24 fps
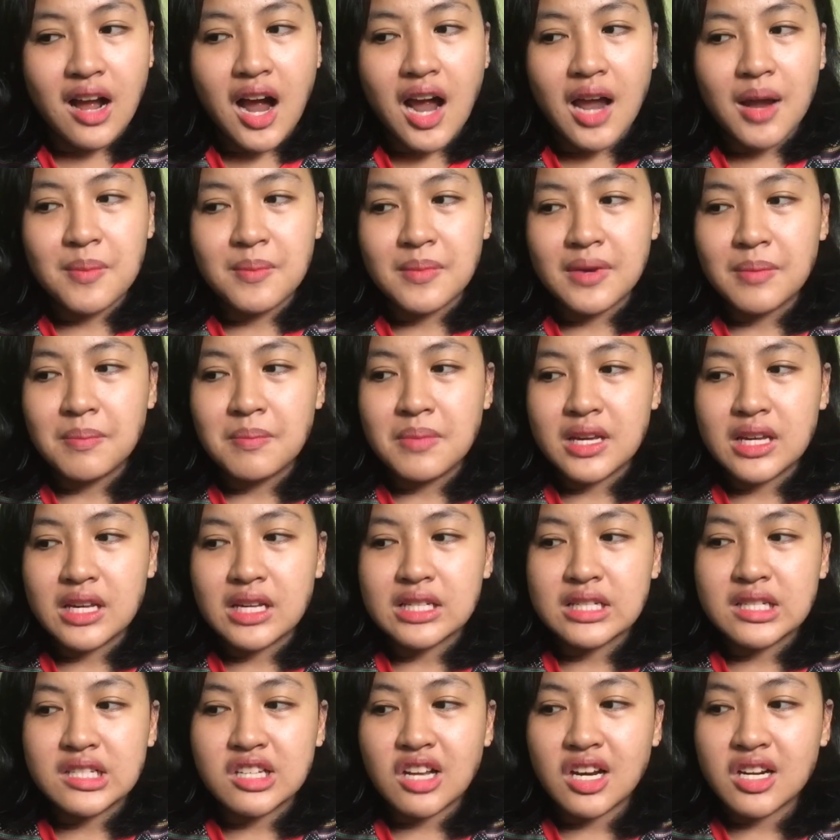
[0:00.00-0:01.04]
i'm a bit
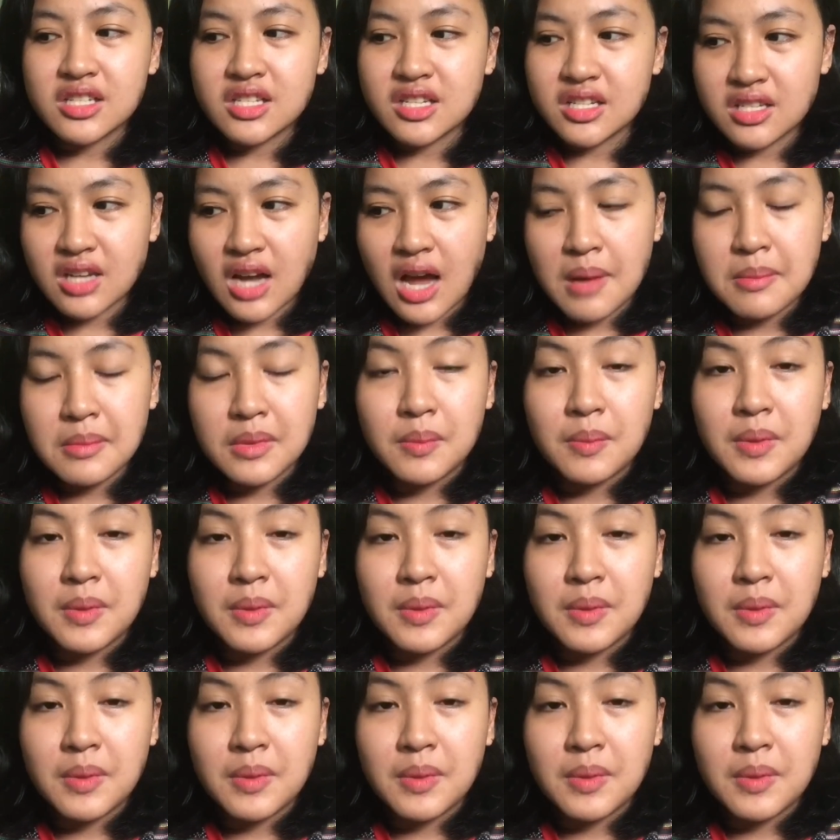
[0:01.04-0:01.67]
excited i'm a